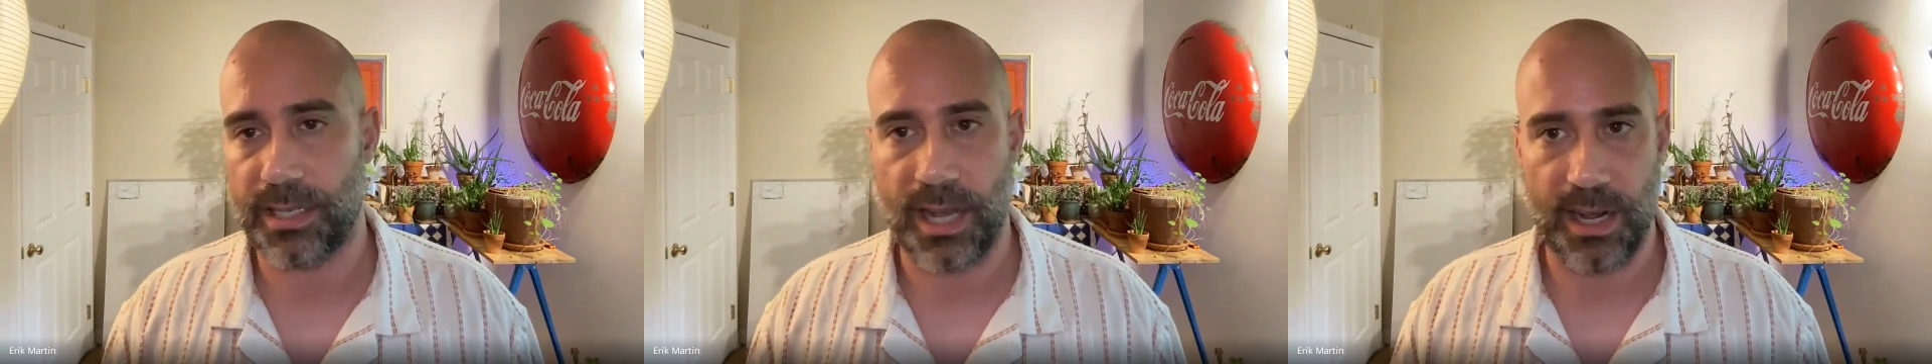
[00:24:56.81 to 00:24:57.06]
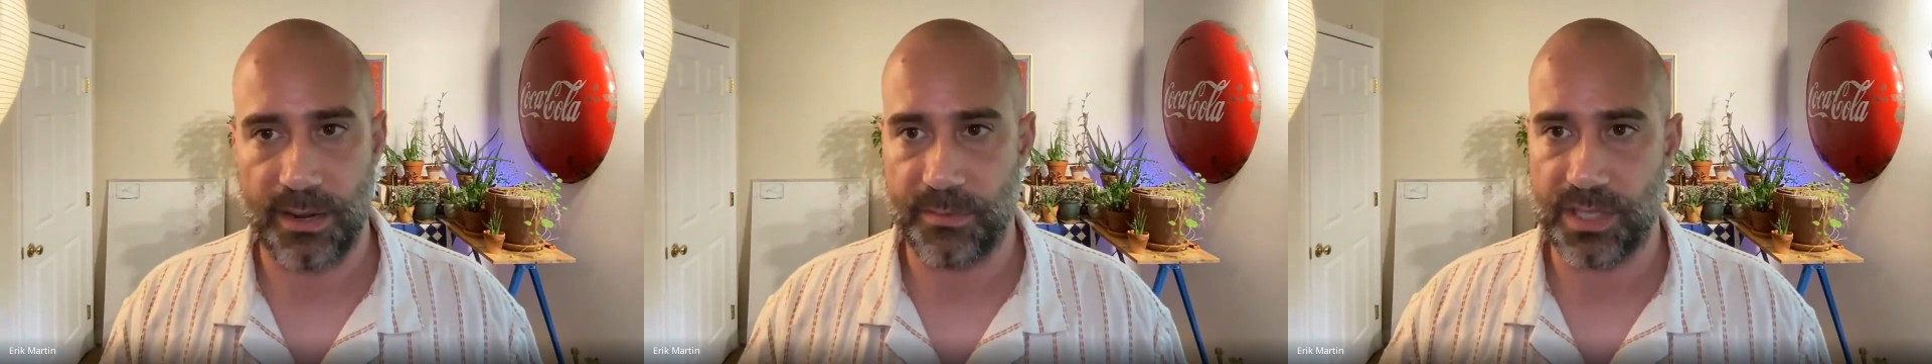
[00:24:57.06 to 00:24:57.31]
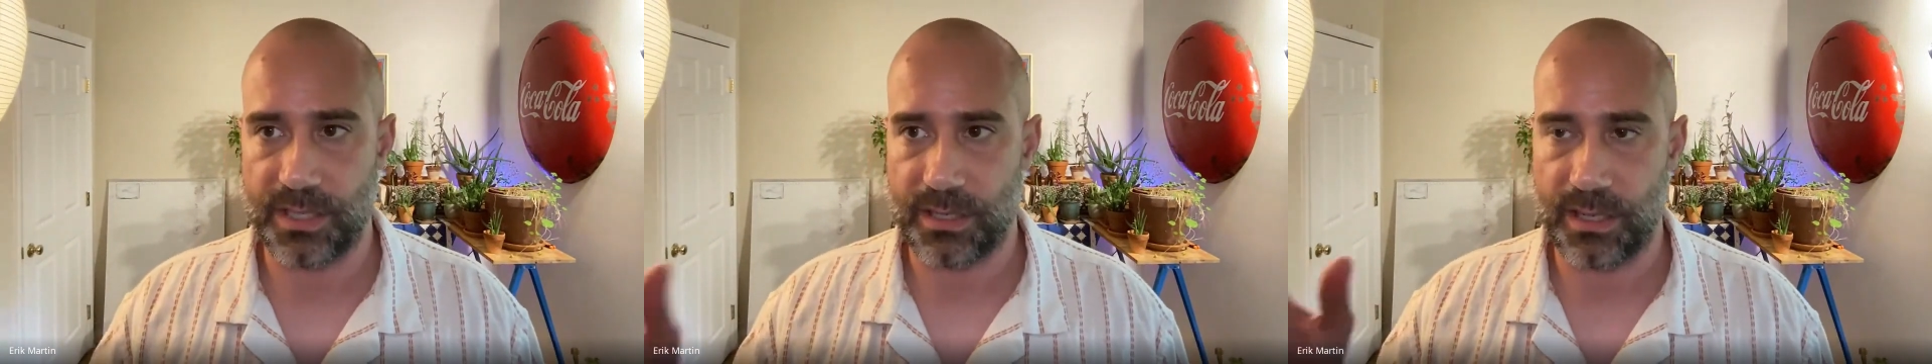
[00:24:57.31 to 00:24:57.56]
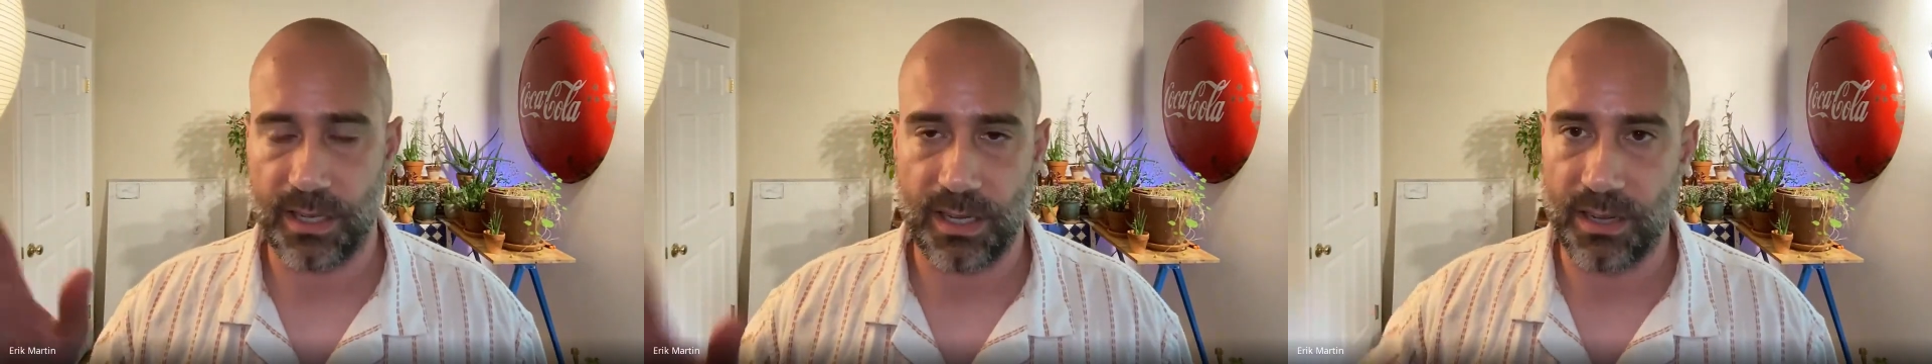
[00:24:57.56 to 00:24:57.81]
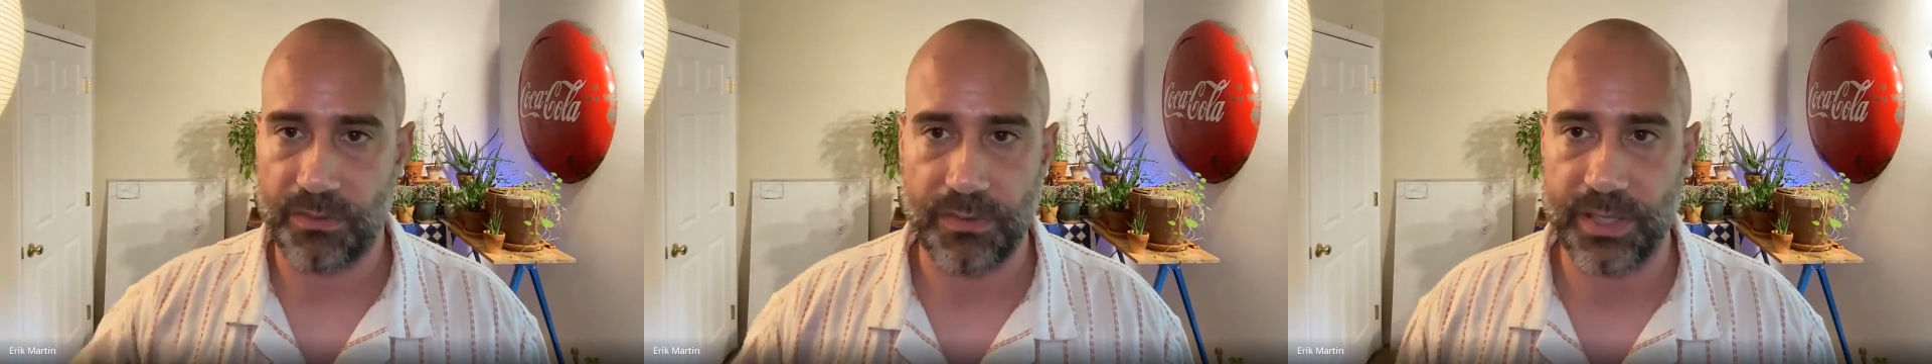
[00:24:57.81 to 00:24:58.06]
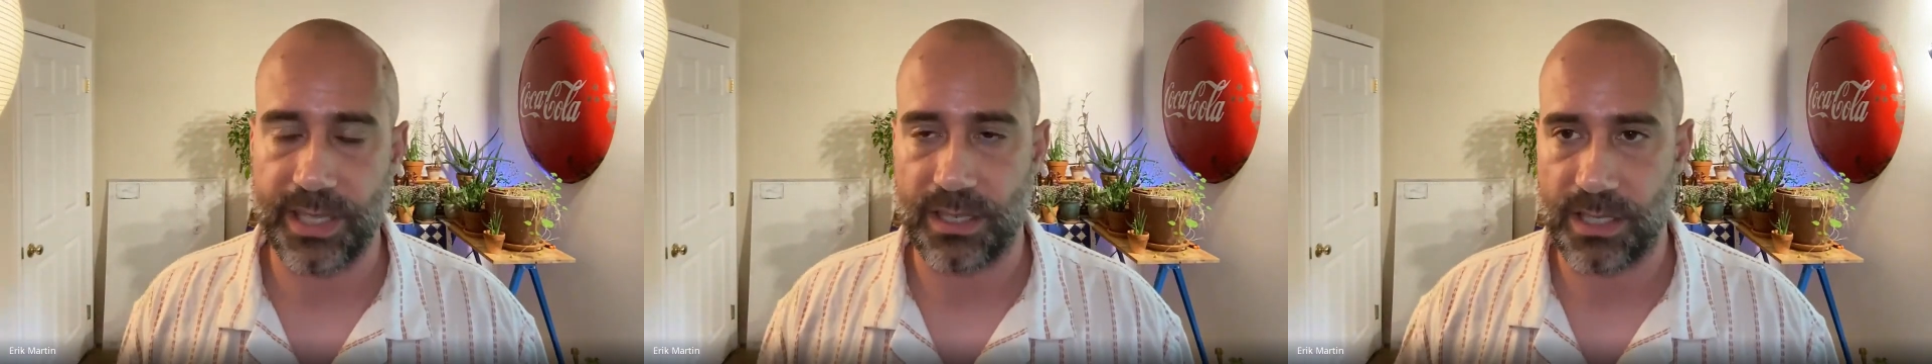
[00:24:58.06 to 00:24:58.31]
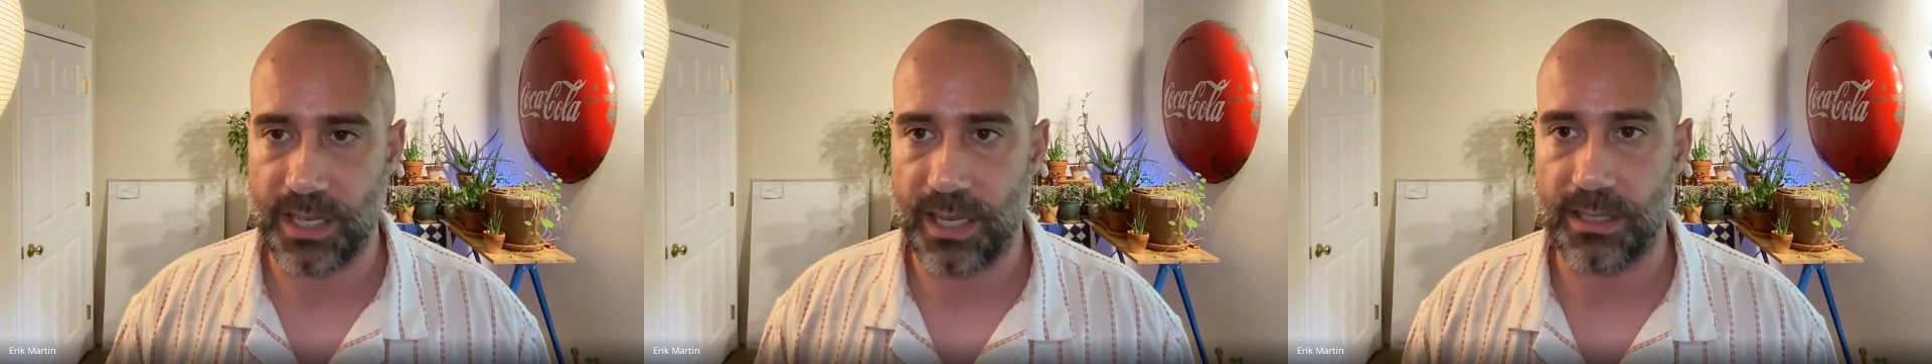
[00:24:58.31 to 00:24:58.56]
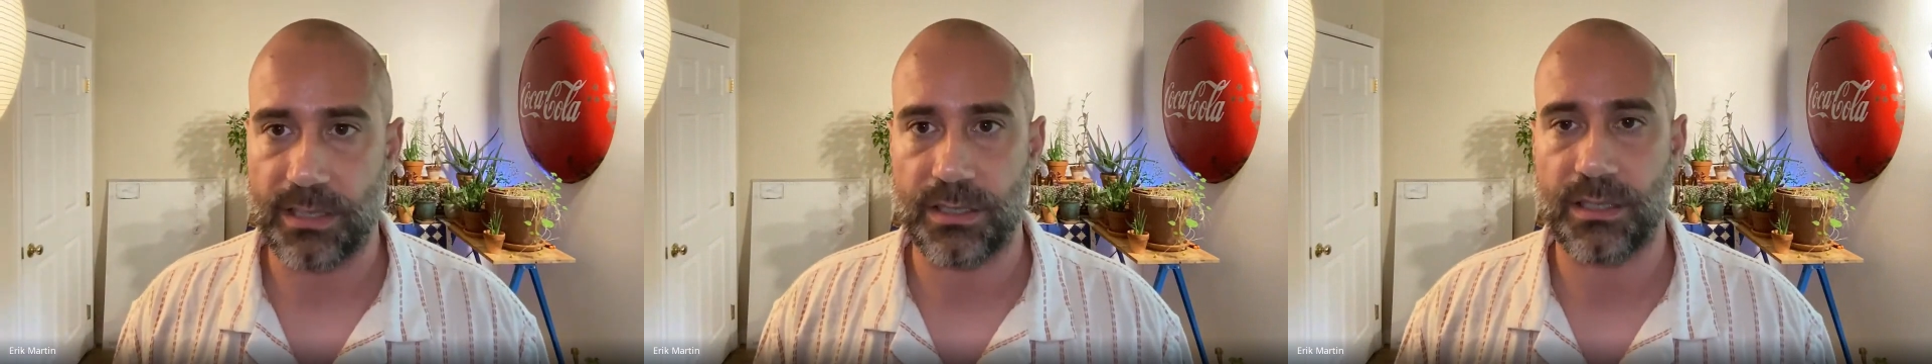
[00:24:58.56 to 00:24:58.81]
times
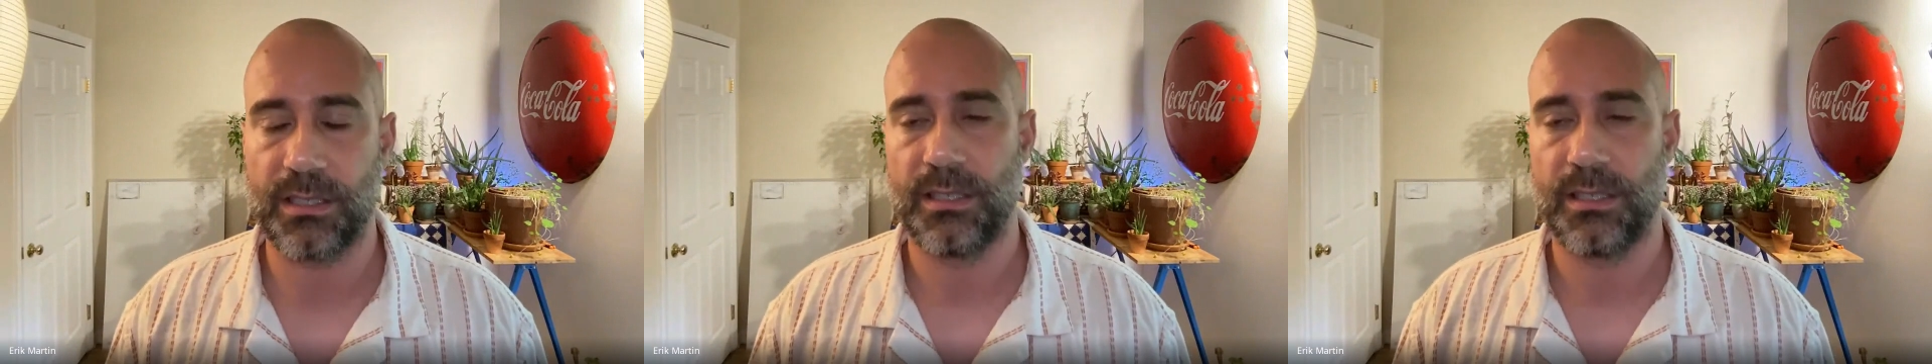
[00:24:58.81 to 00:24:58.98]
$50,000,